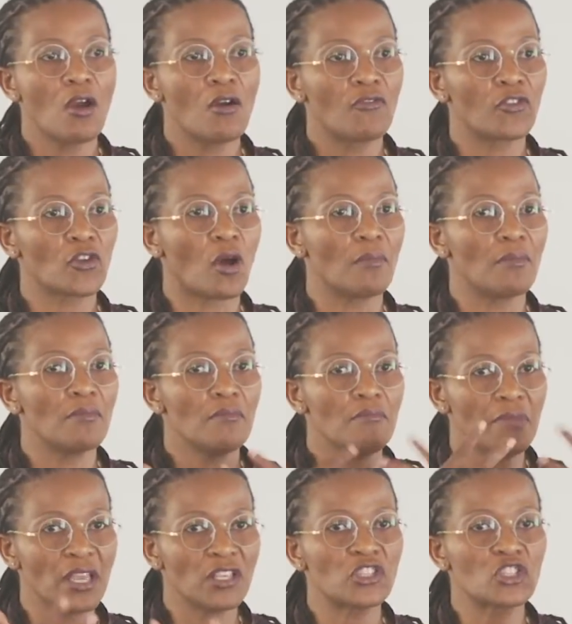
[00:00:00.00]
from
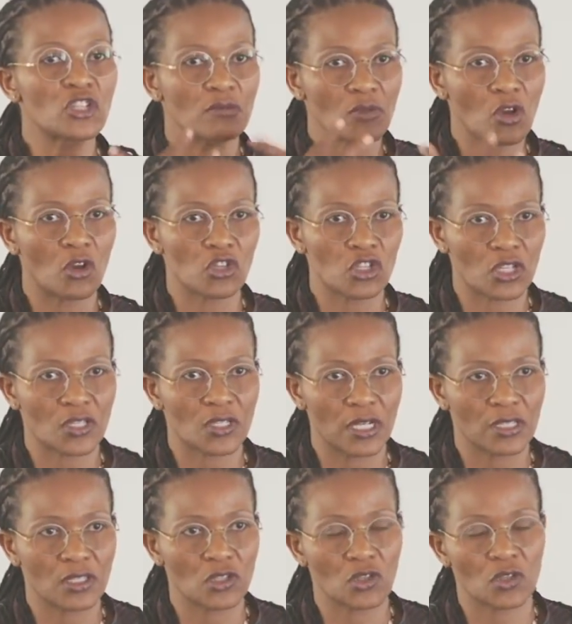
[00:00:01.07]
mainstream
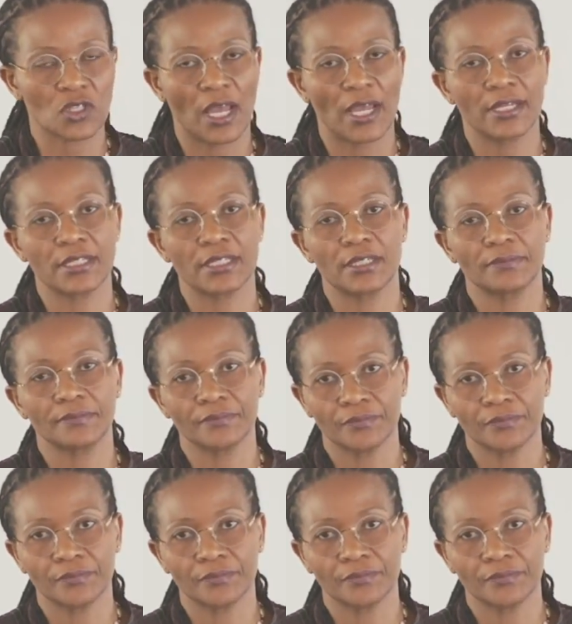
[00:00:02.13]
consciousness in society.